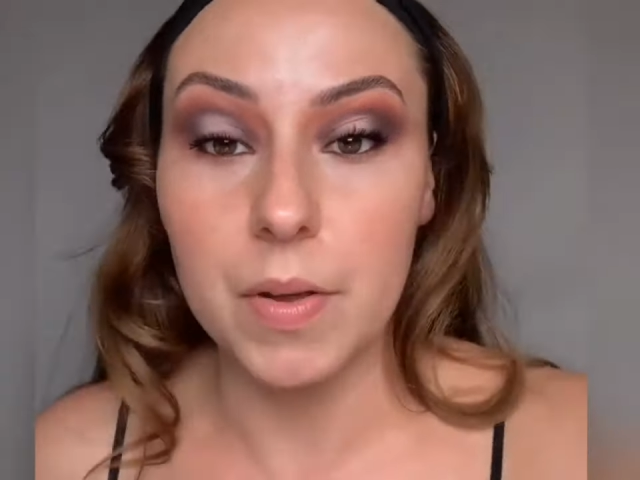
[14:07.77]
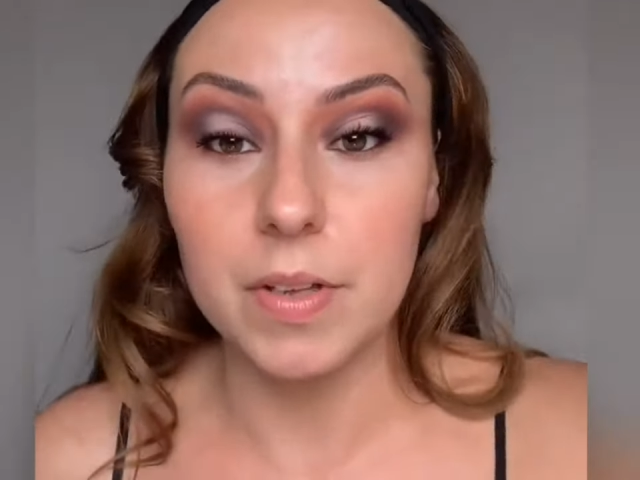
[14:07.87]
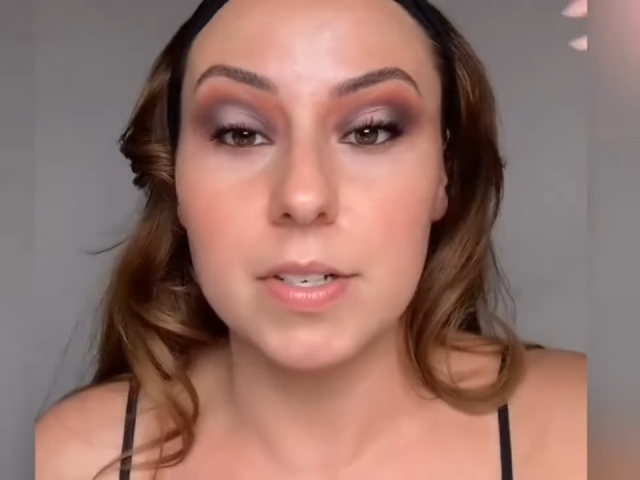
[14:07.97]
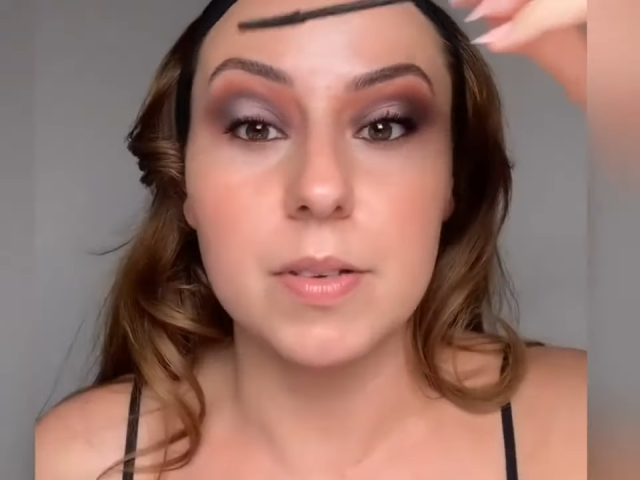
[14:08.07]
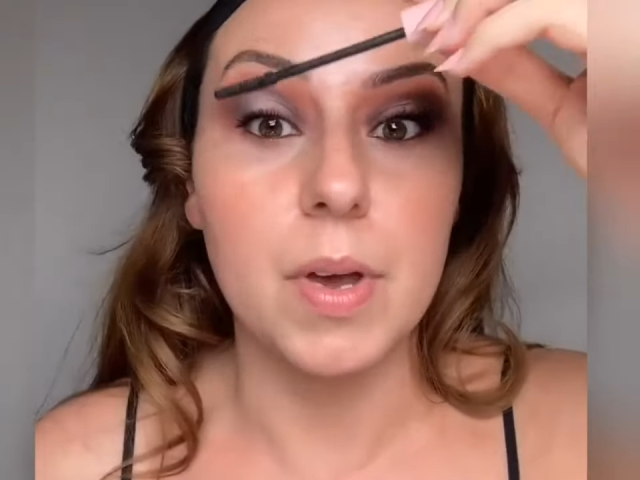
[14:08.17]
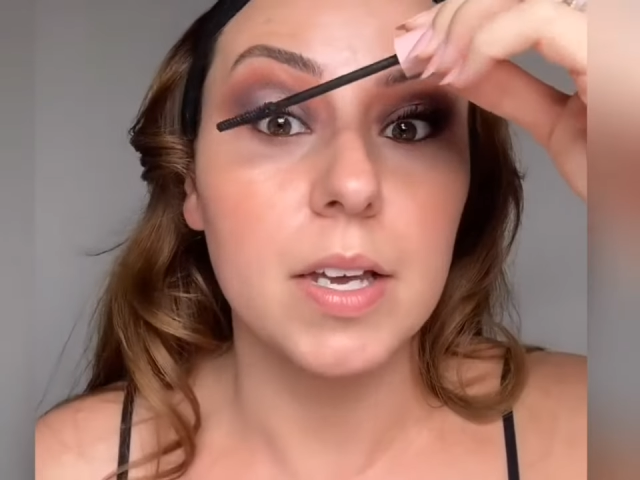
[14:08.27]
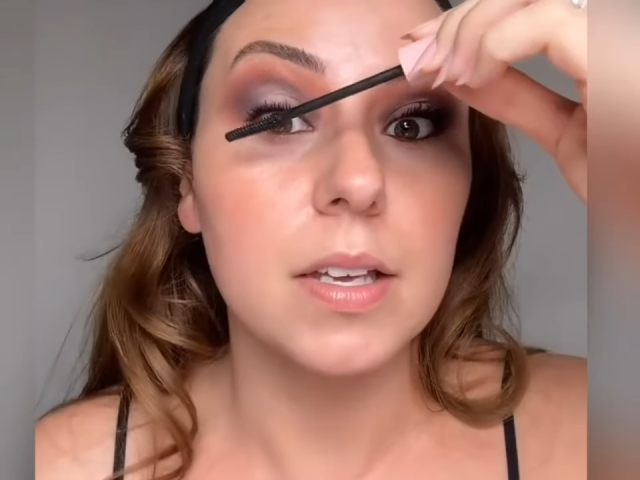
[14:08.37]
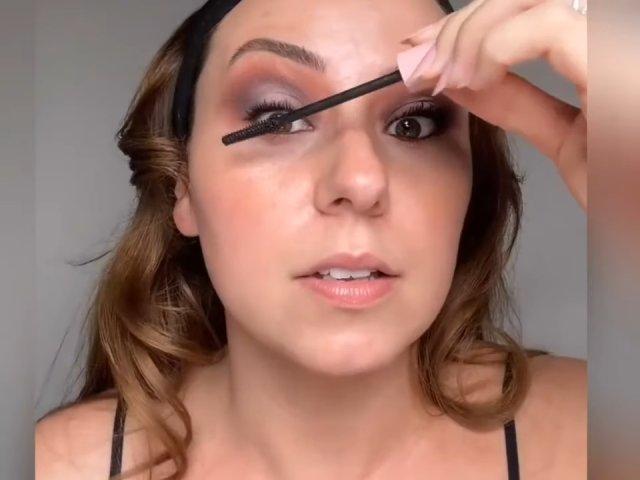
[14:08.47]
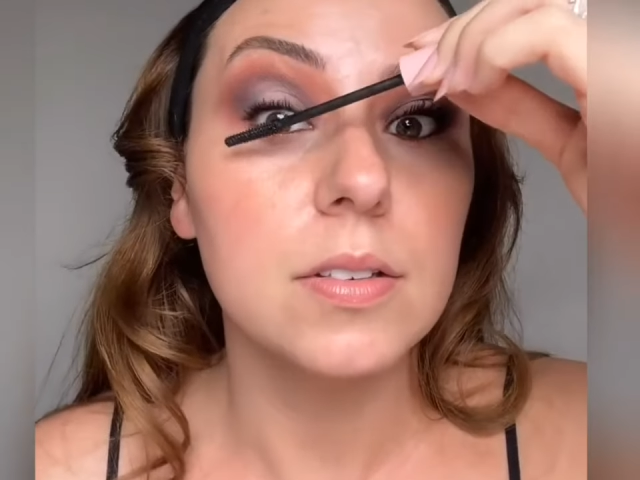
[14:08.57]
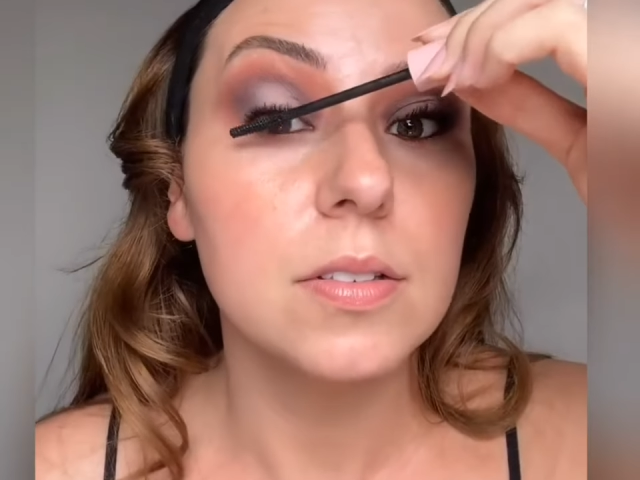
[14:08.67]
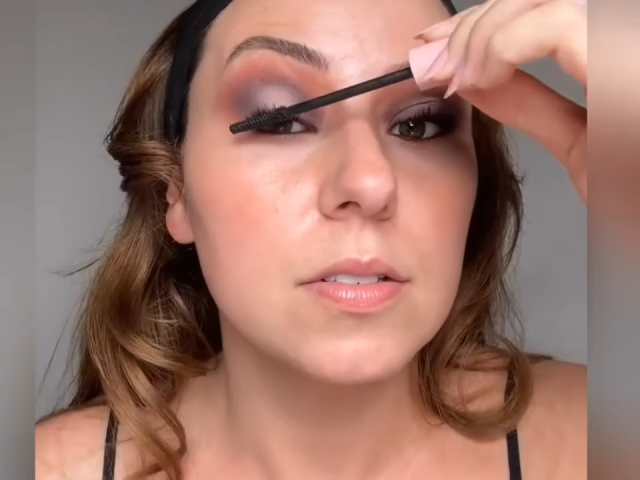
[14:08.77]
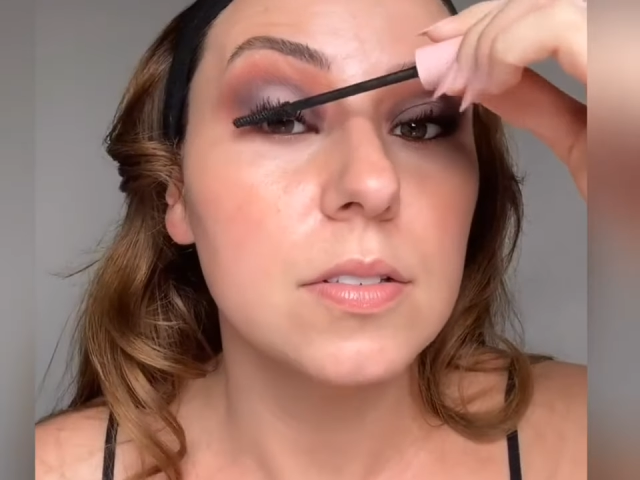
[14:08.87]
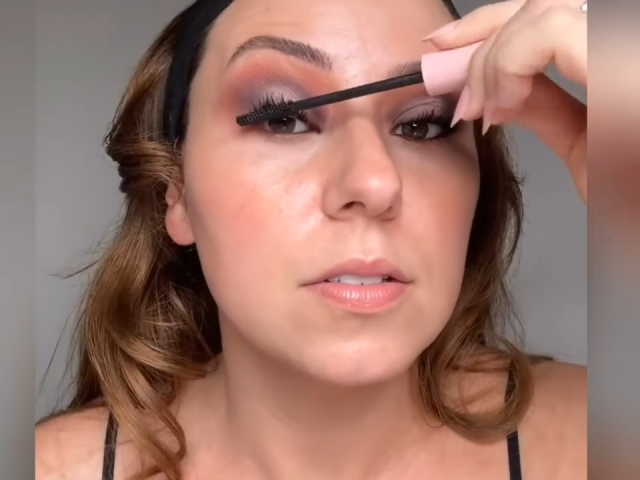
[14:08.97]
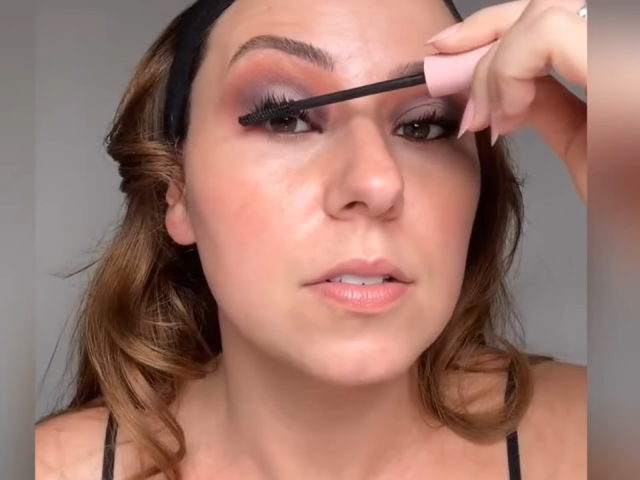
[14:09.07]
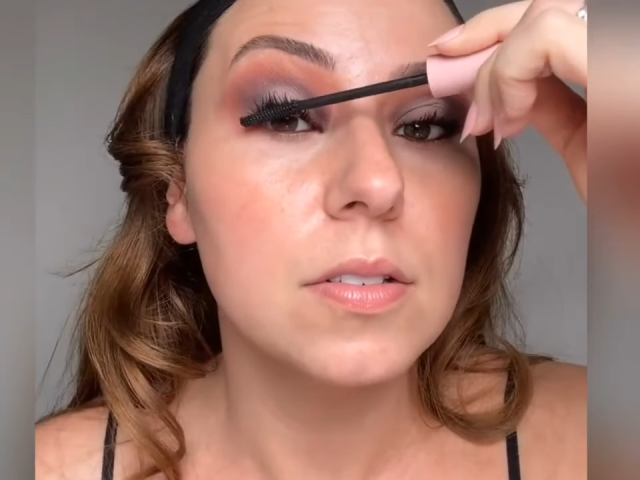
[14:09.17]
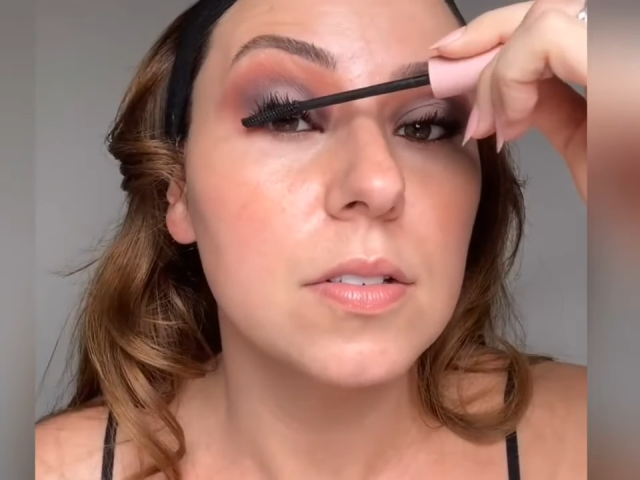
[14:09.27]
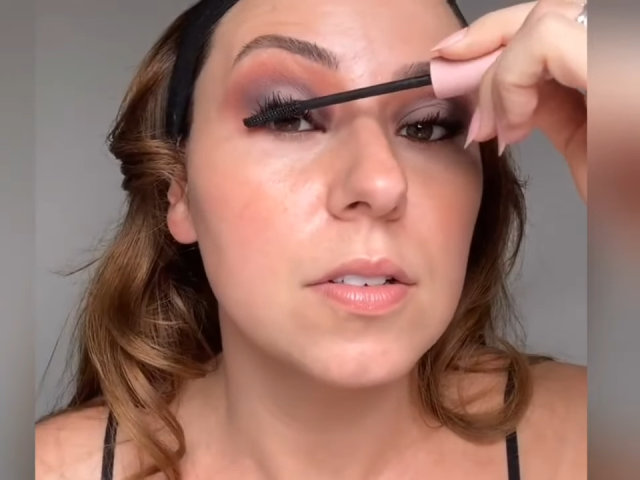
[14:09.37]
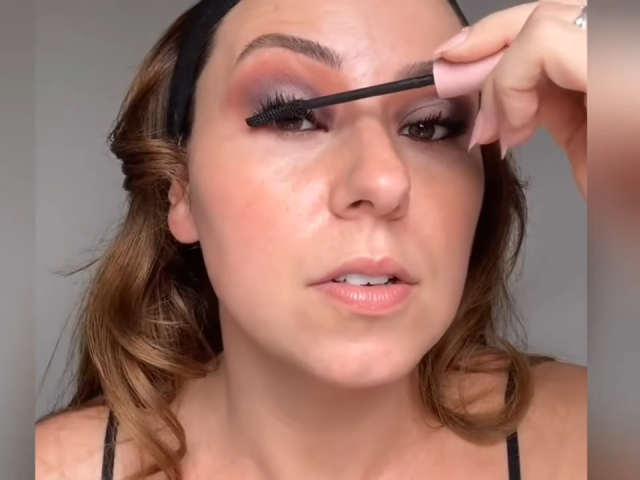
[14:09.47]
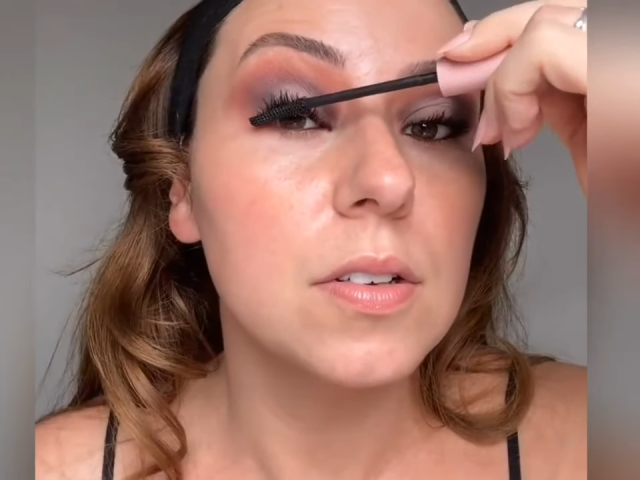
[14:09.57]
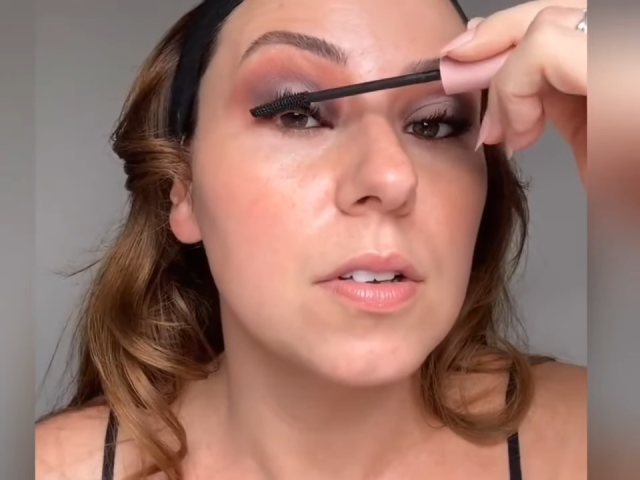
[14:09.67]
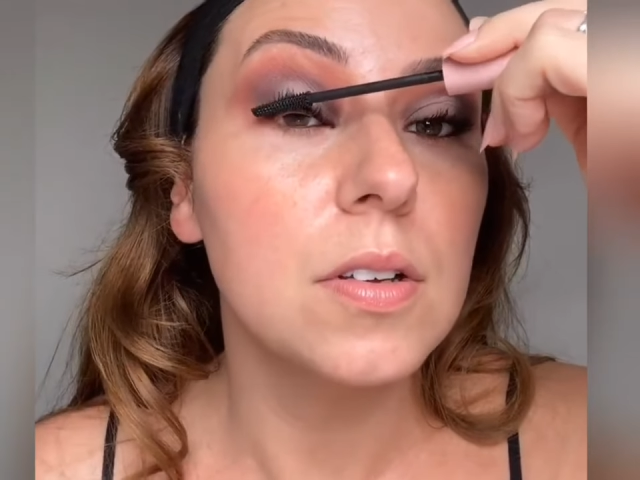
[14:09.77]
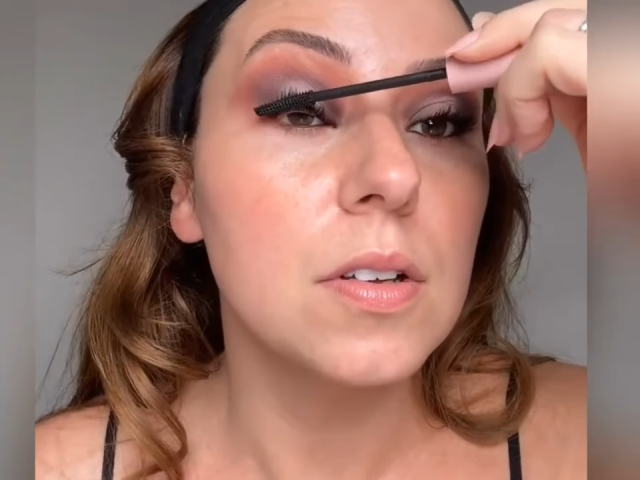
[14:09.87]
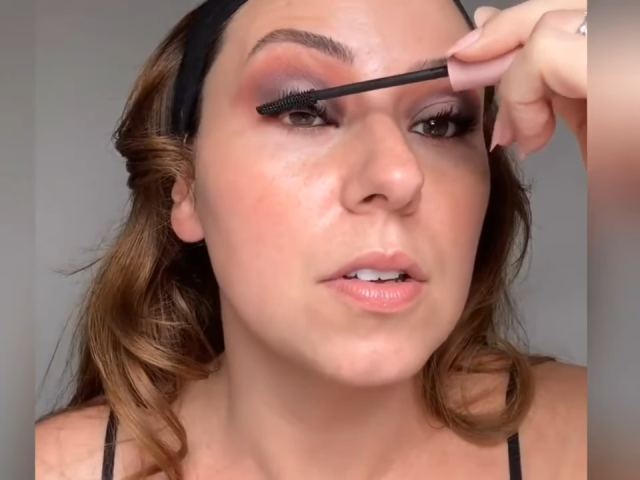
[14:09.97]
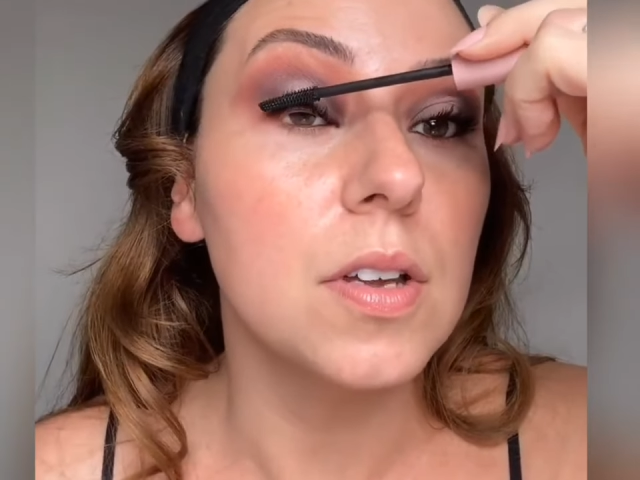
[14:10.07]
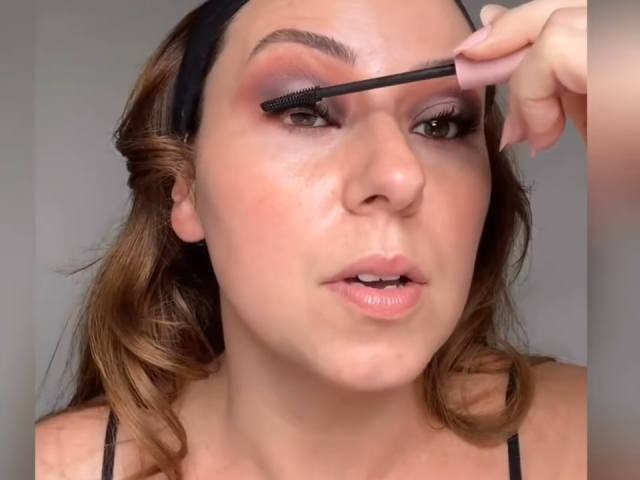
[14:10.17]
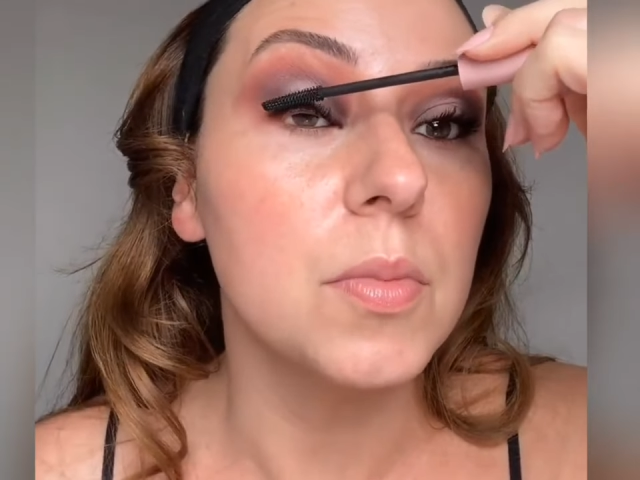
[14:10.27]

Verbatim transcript: not even gonna dip back in. Now